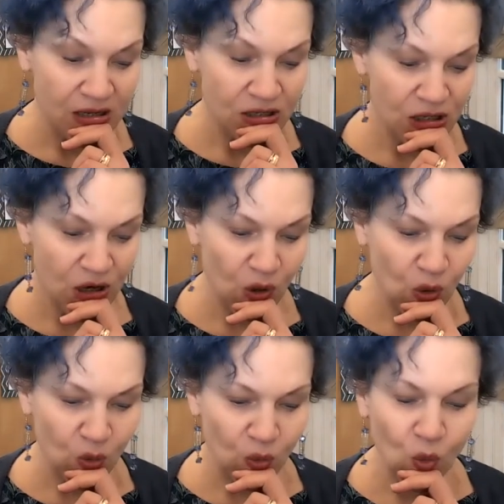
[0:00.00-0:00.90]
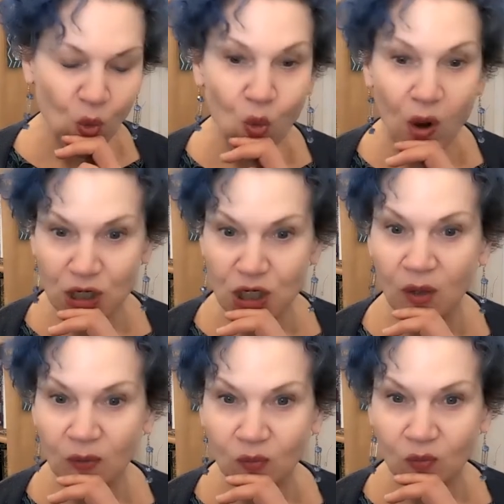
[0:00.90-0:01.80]
So watch
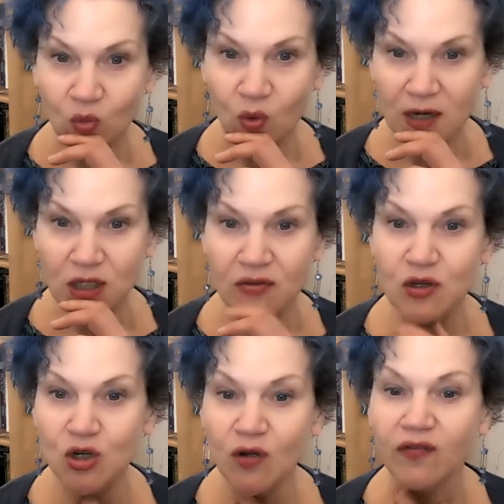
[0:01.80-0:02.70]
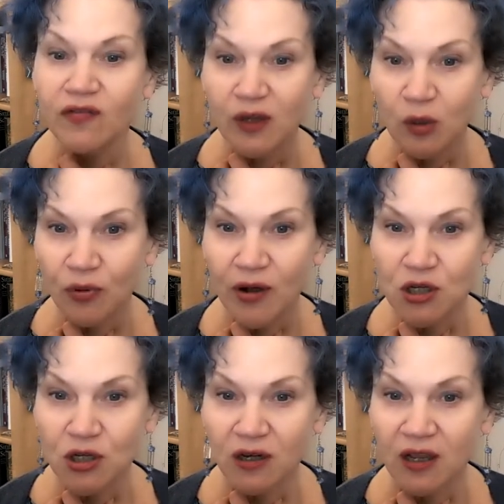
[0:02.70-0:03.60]
out. Watch out that you don't feel
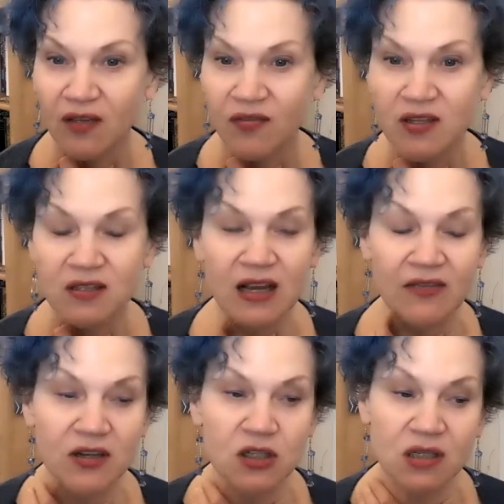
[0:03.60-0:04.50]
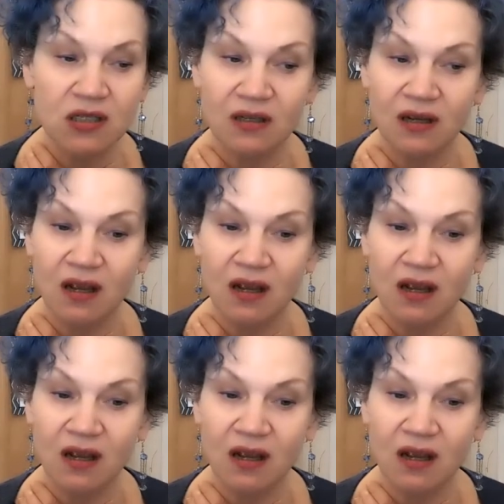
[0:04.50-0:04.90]
pressure. If it's just,